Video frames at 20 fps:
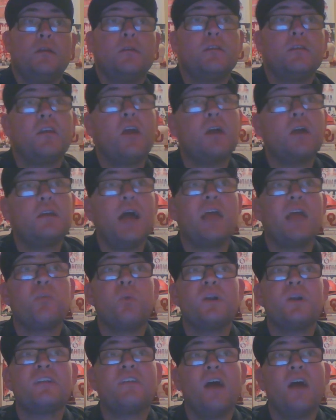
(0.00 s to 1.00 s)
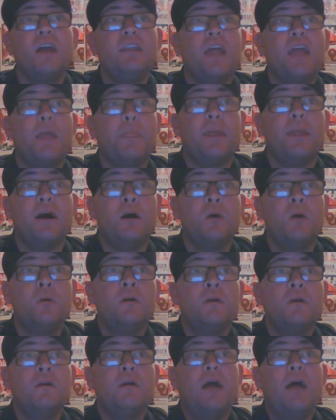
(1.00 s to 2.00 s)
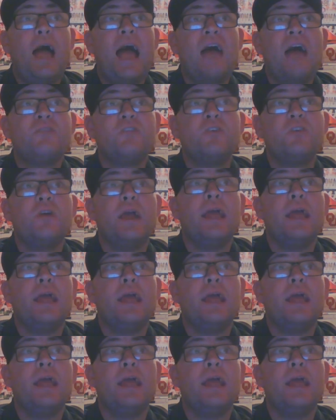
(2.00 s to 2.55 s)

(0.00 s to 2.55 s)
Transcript: The Good Guys weren't done yet though. After